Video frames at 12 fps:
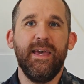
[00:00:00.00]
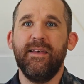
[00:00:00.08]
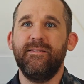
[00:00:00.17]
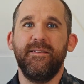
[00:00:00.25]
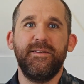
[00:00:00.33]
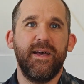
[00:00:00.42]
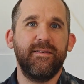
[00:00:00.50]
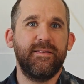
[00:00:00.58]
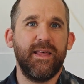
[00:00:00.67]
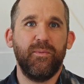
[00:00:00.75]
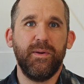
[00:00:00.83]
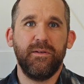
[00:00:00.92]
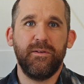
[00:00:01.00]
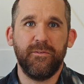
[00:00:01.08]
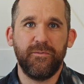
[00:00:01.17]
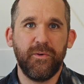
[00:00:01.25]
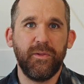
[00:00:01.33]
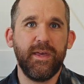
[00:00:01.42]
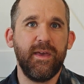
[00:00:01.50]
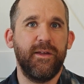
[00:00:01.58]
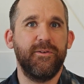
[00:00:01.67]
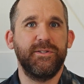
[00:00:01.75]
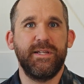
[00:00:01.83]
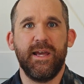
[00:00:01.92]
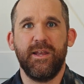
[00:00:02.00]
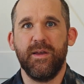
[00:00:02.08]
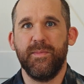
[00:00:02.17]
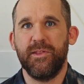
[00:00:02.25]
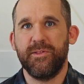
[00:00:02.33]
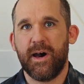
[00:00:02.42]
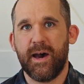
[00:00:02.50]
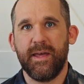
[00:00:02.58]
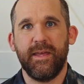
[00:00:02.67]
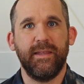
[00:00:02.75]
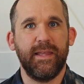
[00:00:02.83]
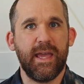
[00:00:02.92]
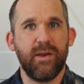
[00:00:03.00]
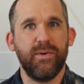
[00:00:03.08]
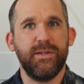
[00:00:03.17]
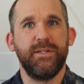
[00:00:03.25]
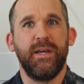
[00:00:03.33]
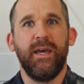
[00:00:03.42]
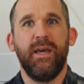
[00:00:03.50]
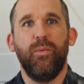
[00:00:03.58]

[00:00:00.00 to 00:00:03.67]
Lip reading: It suggests that to fully understand human thought and language,